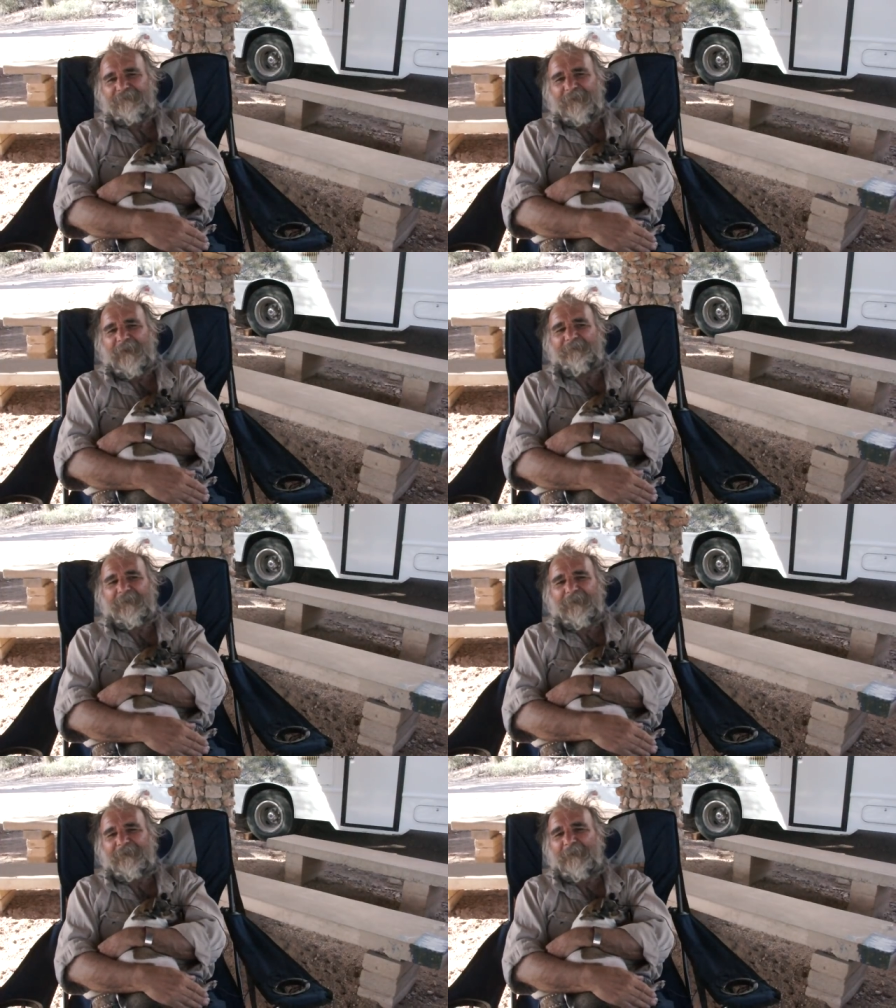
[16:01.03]
South
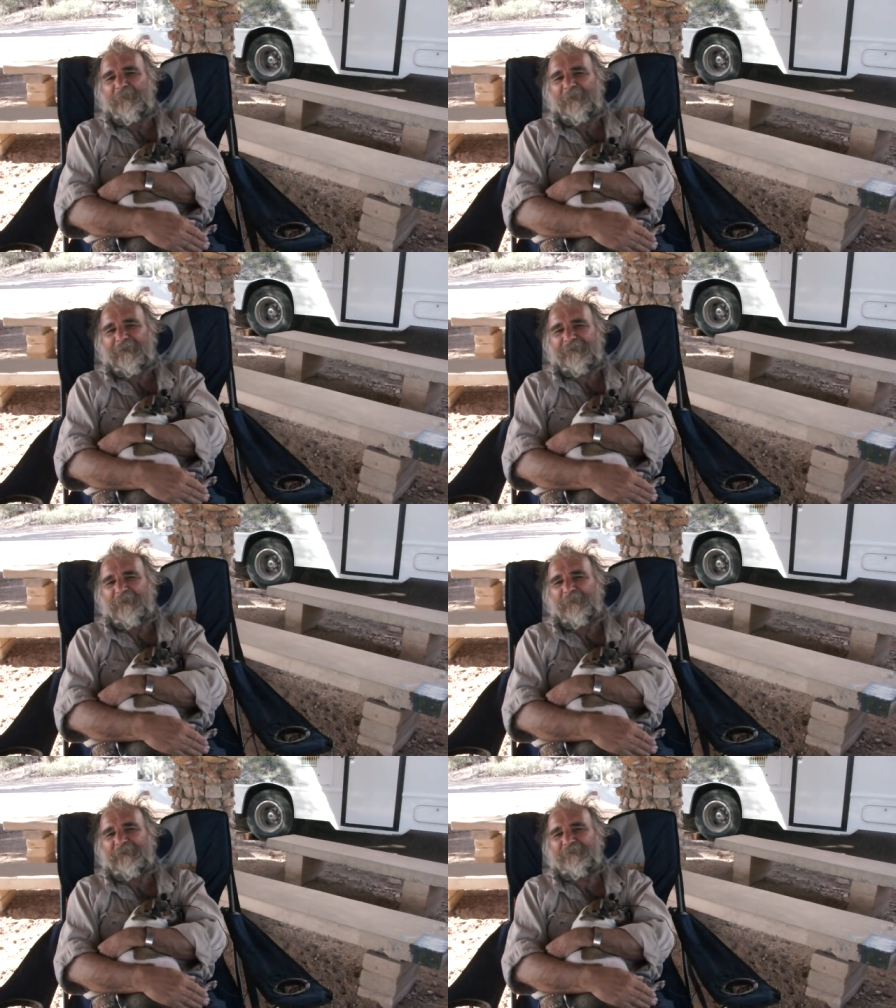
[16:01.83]
African Diamond
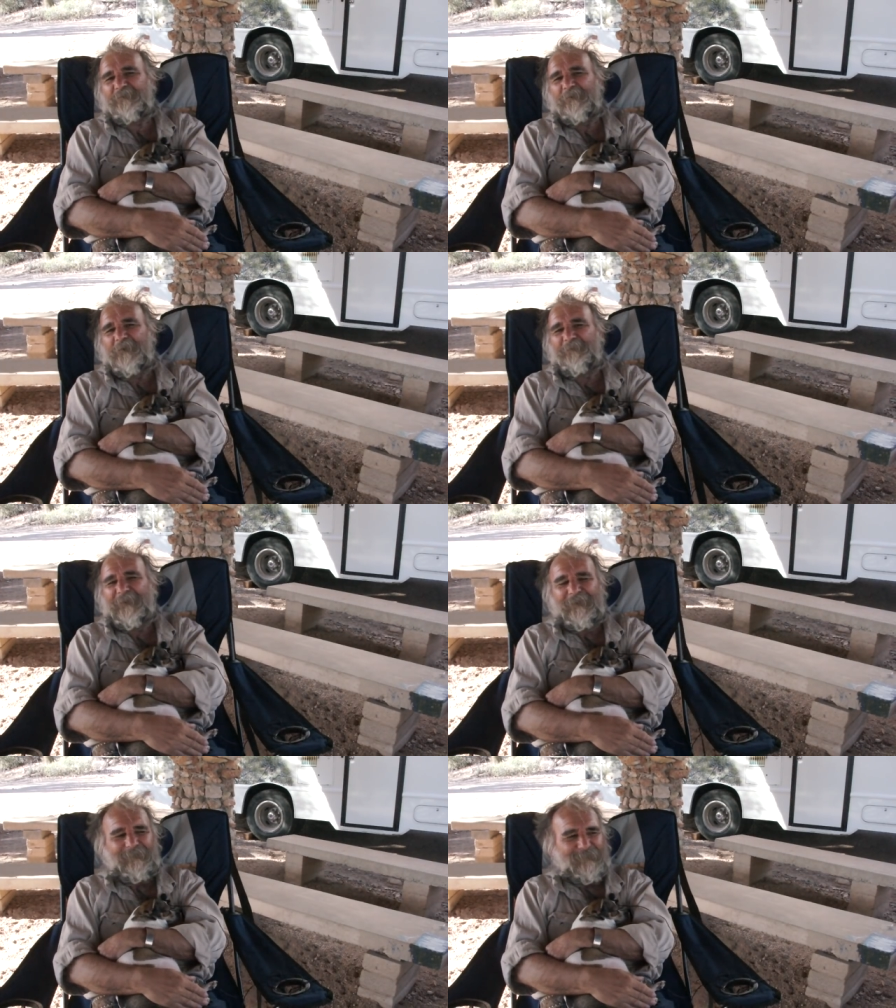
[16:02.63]
Cartel, went to
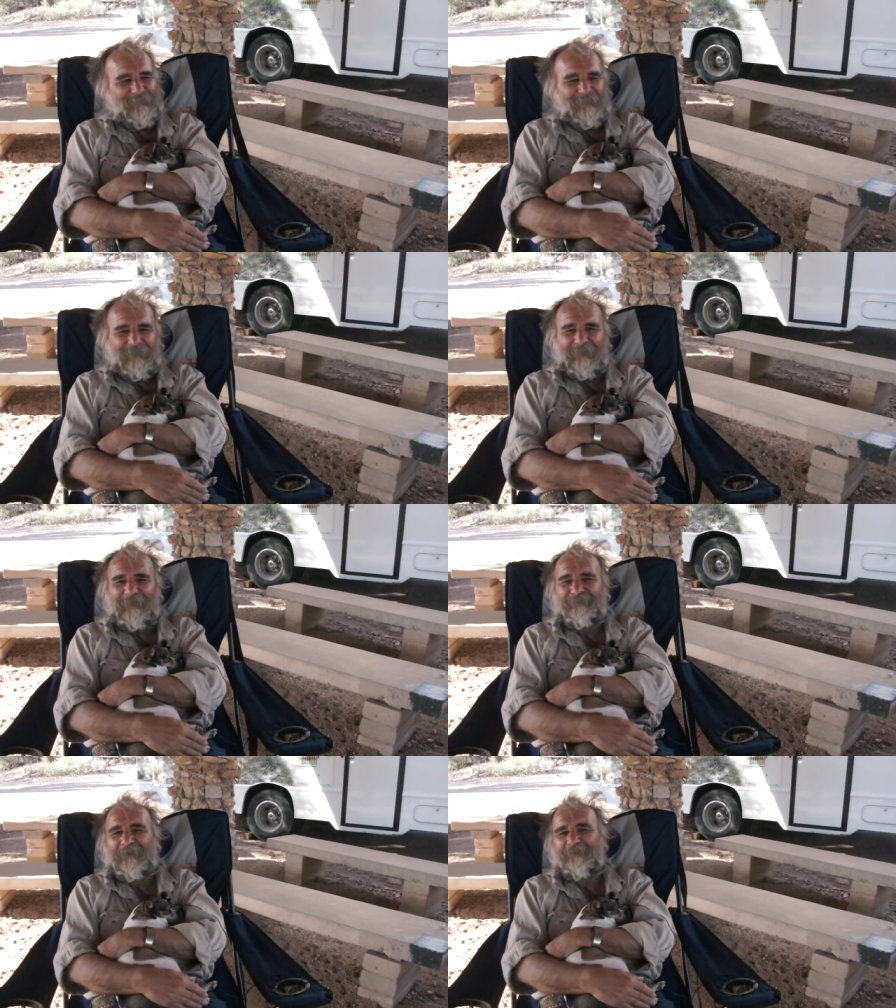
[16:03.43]
Colombia,
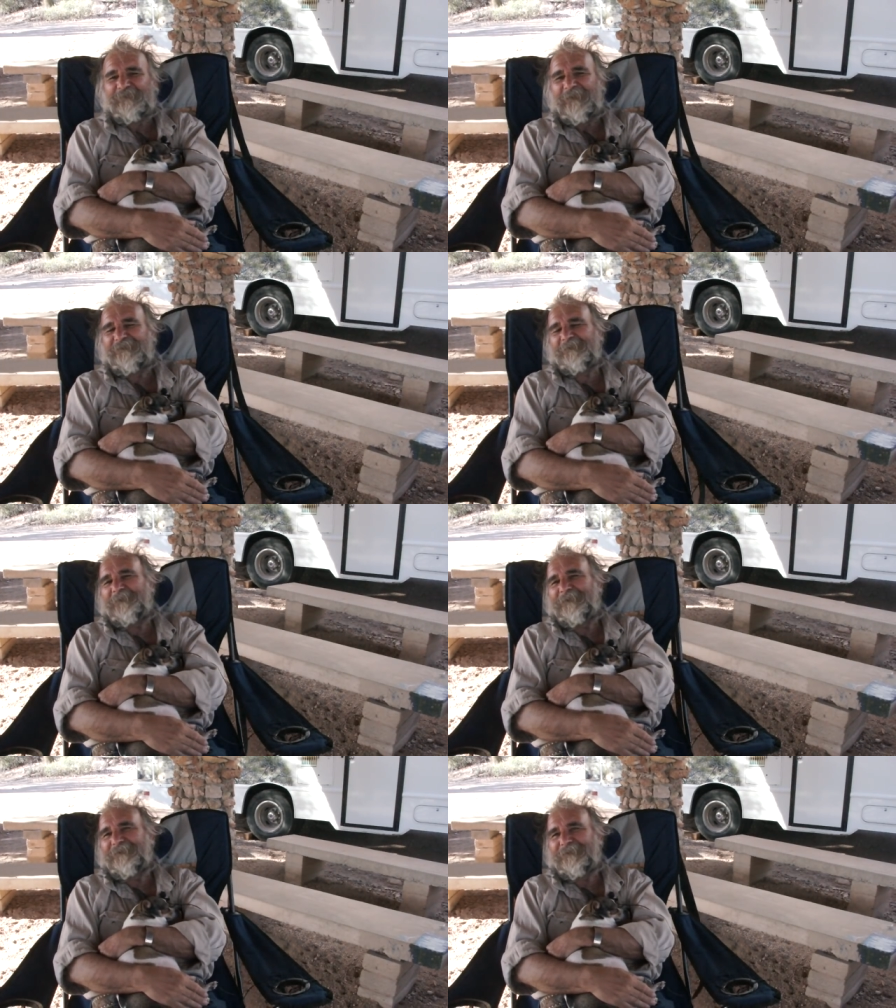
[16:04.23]
and they tried to tell their
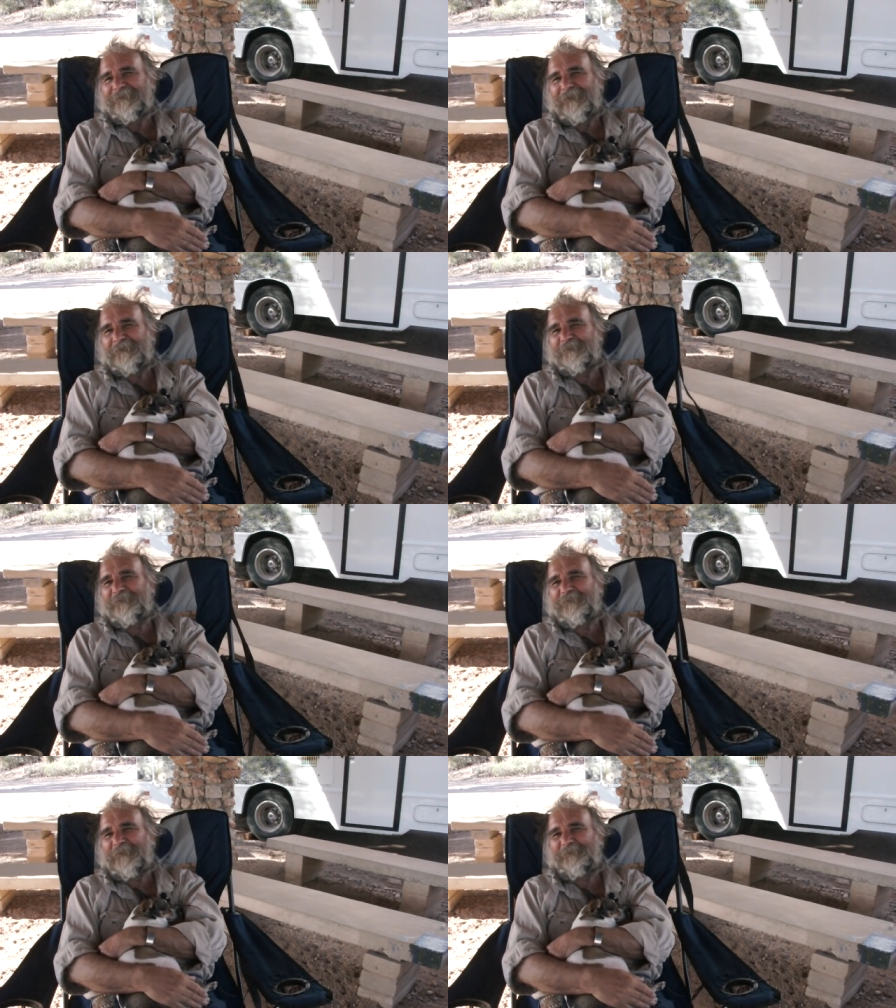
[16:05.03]
business how to
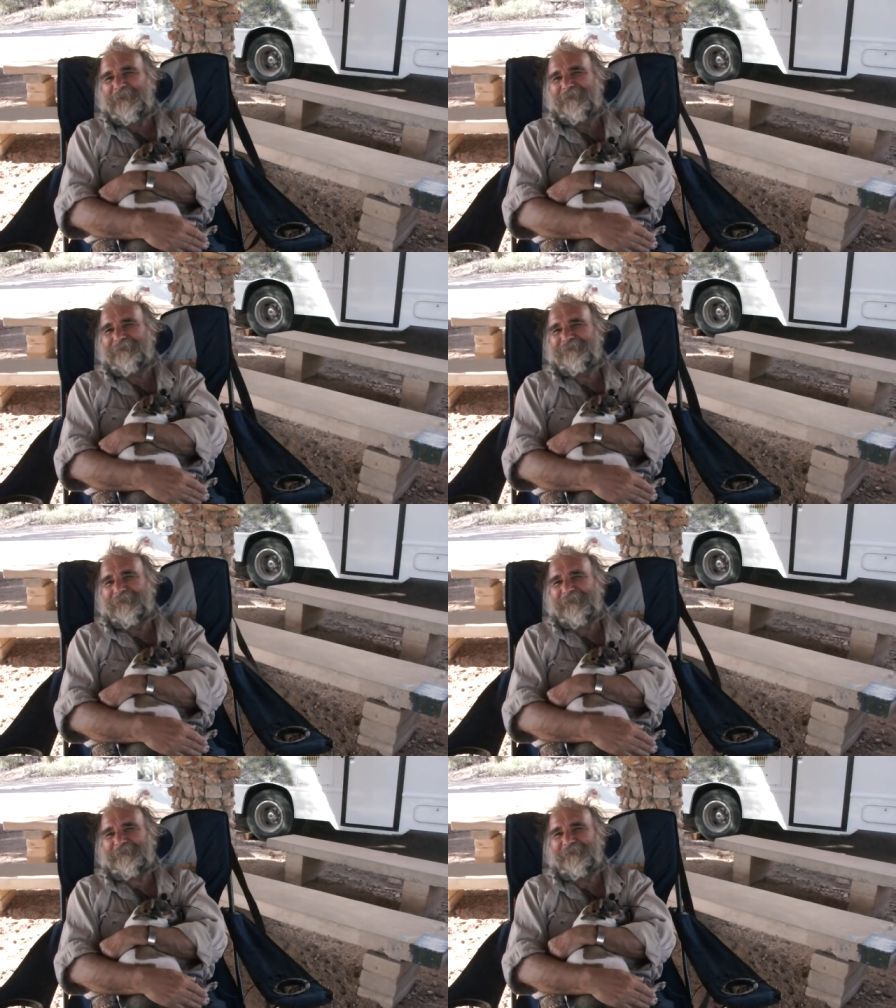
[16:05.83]
do their business,
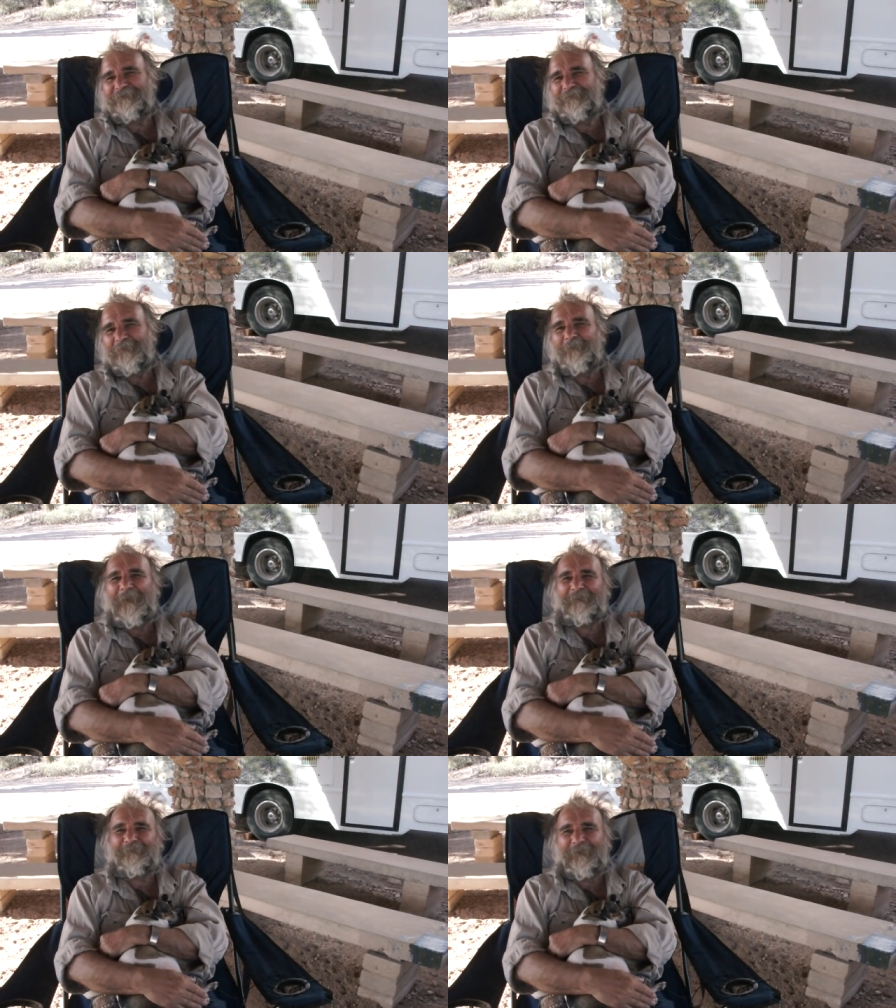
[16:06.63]
and they told us, so go
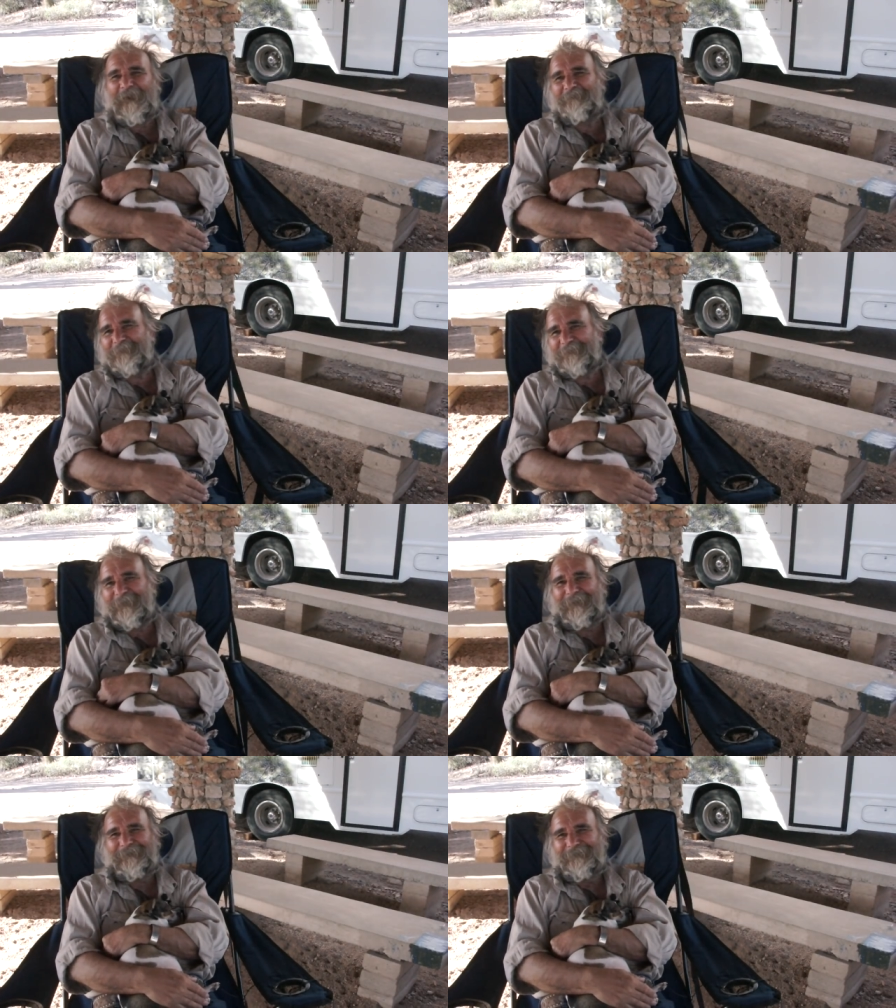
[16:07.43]
back to South
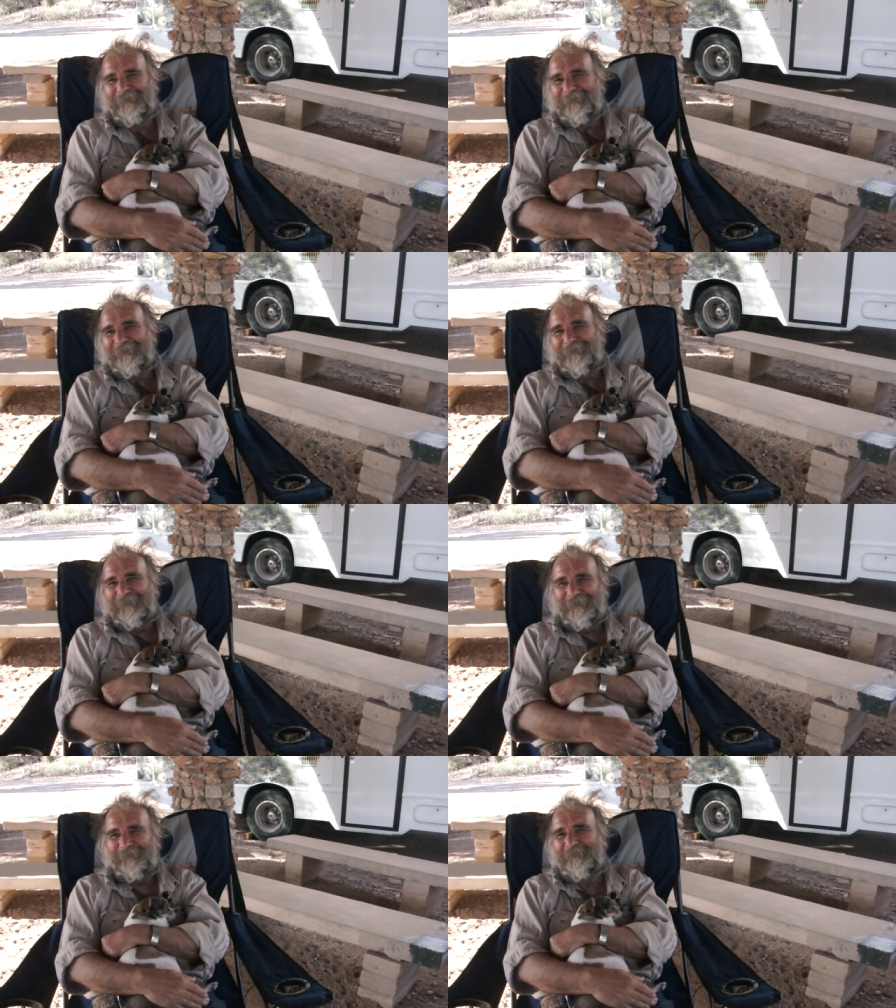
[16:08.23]
Africa.
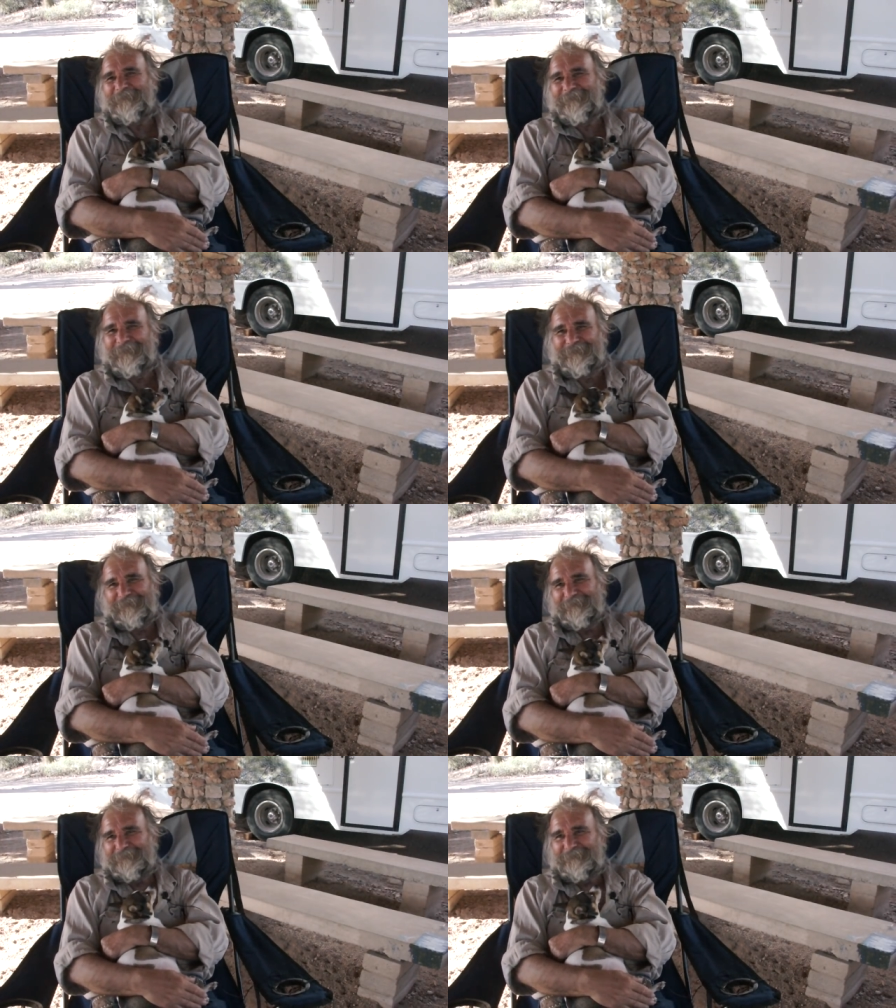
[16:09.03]
We don't need
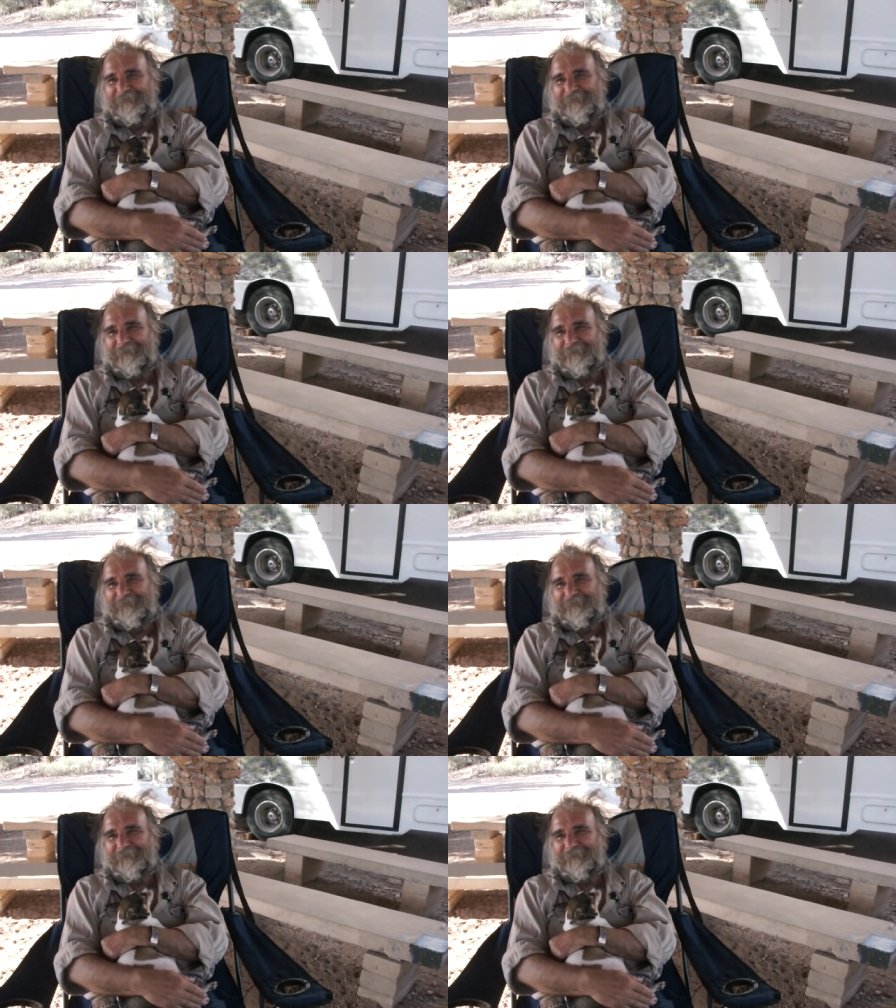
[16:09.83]
you.